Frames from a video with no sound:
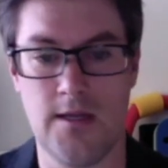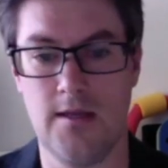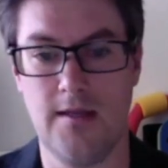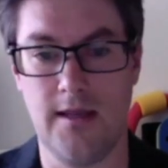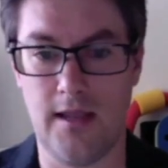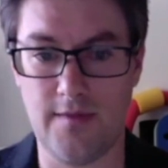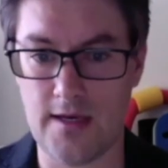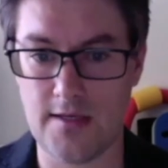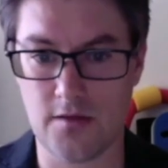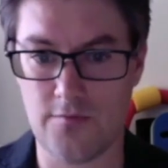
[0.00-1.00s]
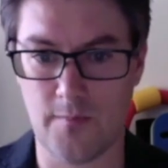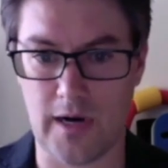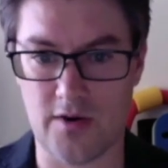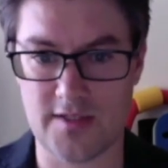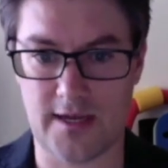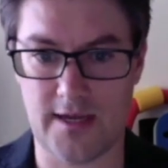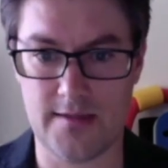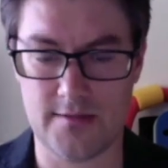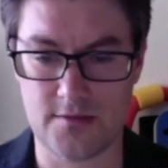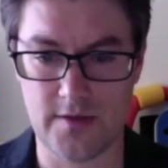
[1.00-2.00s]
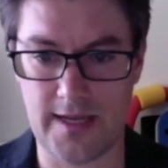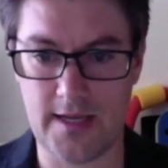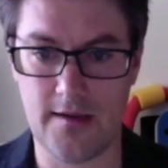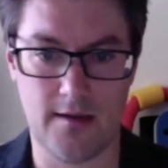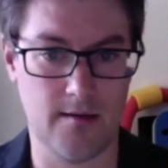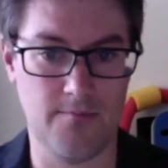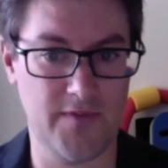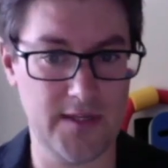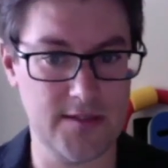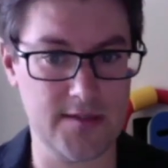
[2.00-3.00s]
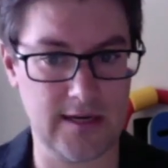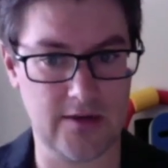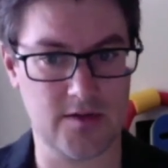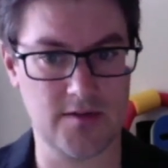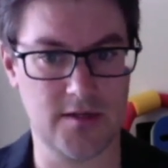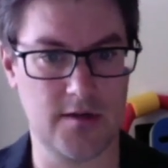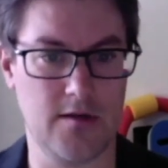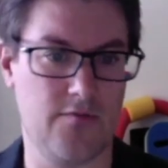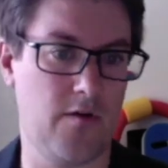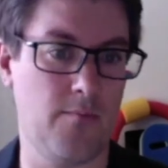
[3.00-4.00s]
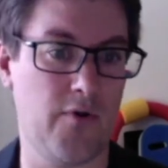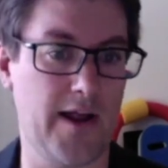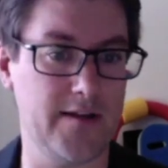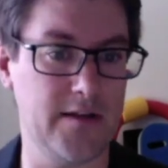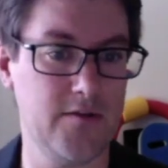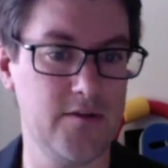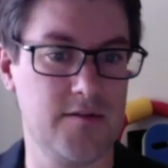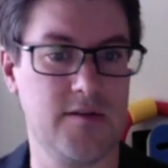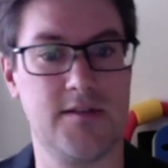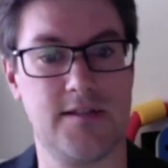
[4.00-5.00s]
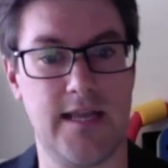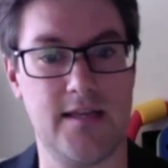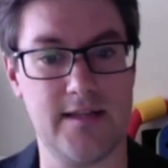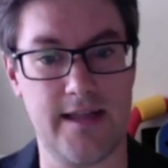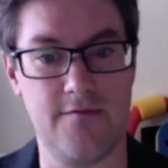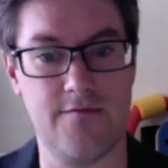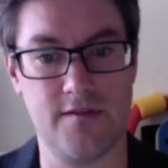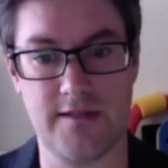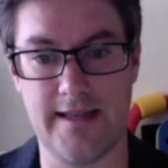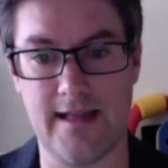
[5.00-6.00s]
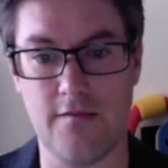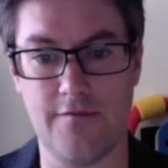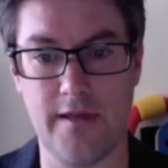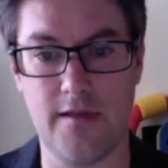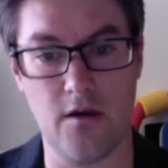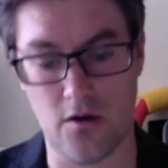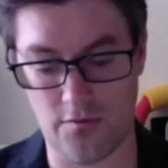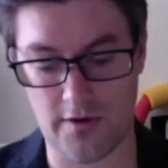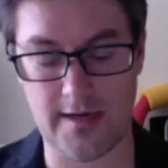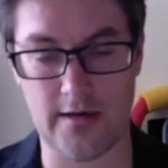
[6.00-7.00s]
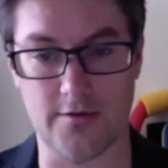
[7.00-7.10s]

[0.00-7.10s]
And that is all from our side today. Um, this is Klaus Unterkircher from Bright News. Stay safe, stay healthy, over and out.